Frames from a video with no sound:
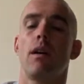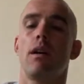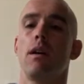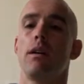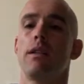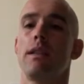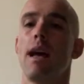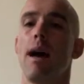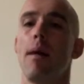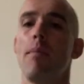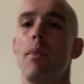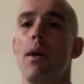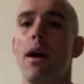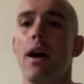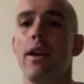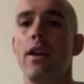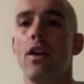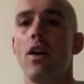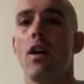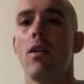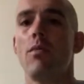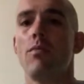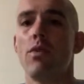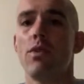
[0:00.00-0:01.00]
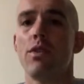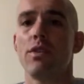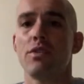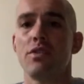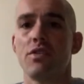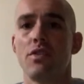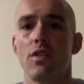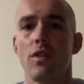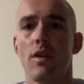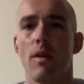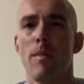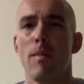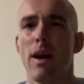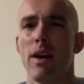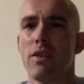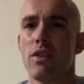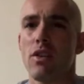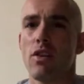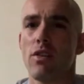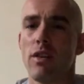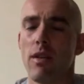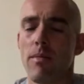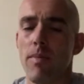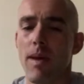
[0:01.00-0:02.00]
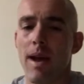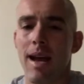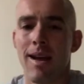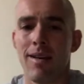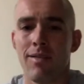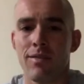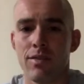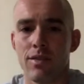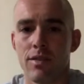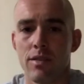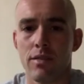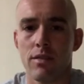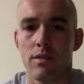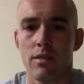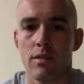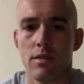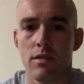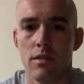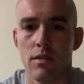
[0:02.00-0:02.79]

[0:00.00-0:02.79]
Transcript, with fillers: Uh, that body armor is th about 30 pounds.